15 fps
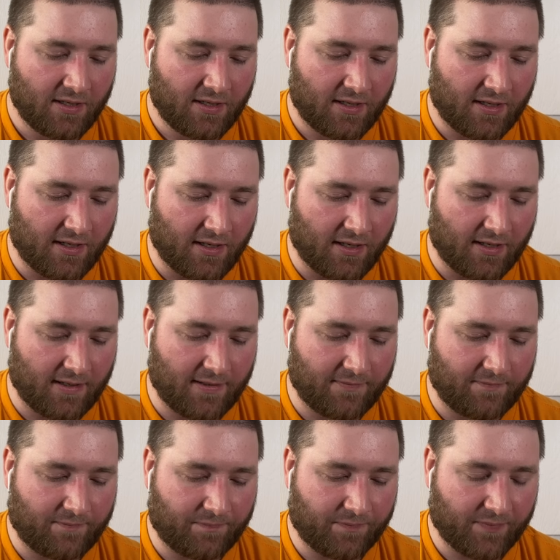
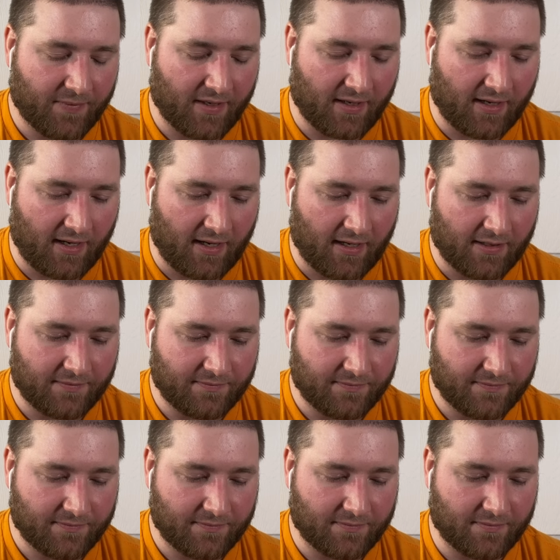Um, yeah.
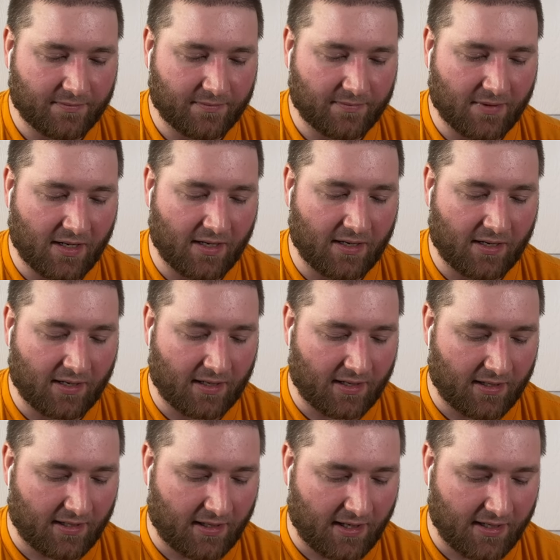Man, I, I,
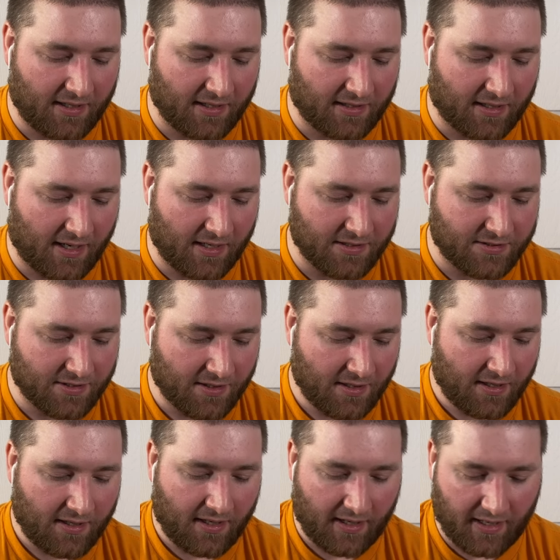like it, guys.
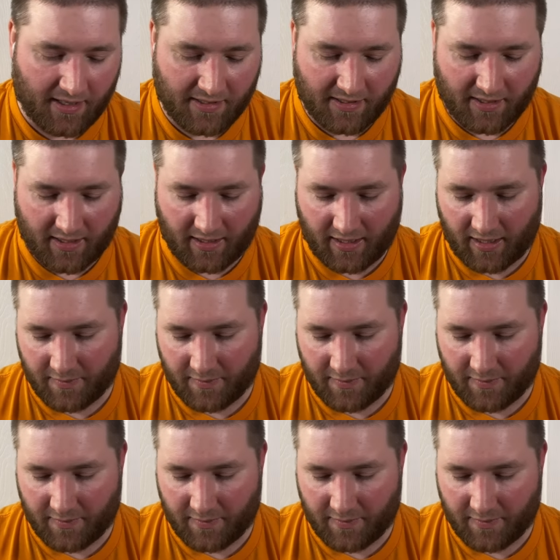And uh, I